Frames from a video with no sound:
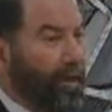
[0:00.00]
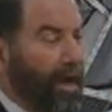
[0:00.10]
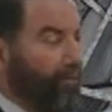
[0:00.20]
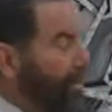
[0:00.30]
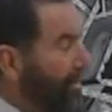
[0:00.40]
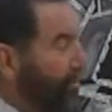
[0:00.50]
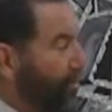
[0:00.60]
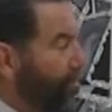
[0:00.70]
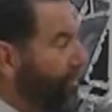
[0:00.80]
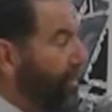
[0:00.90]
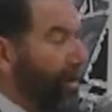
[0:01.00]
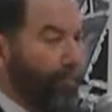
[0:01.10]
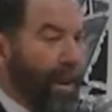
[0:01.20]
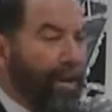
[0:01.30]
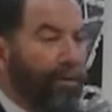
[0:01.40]
I'll be introducing
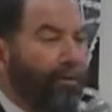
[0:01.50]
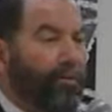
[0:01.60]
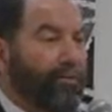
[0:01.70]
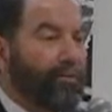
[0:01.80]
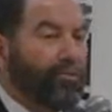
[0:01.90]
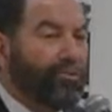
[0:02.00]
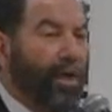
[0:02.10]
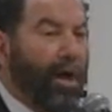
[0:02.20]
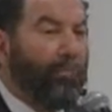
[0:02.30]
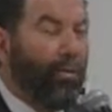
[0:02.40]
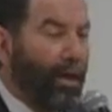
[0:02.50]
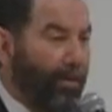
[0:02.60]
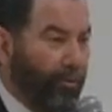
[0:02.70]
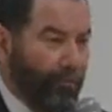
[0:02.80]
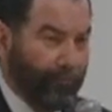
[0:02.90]
our mayor, John
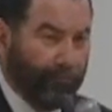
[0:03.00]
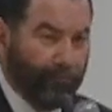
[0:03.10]
Moreno.